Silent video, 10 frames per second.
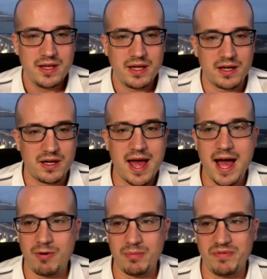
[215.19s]

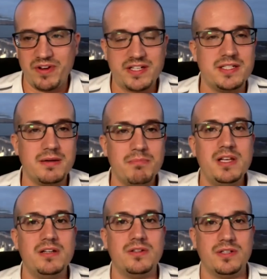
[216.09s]
how I'm investing $1
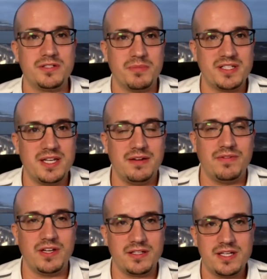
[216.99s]
million in my
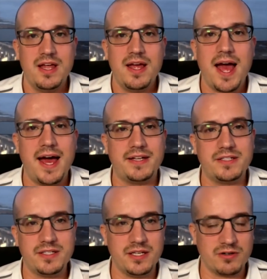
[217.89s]
savings and
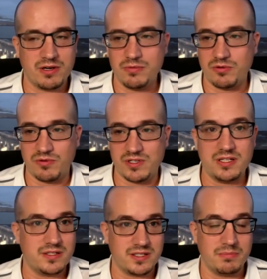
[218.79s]
the incredible
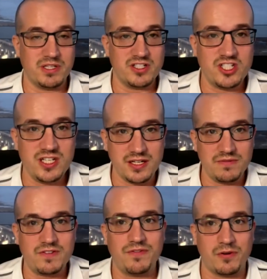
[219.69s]
returns that have been
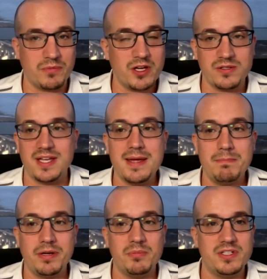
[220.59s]
achieved from those that
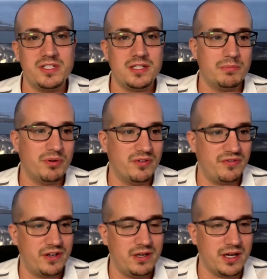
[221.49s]
implemented the
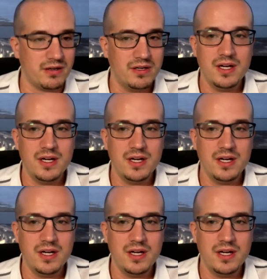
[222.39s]
portfolio.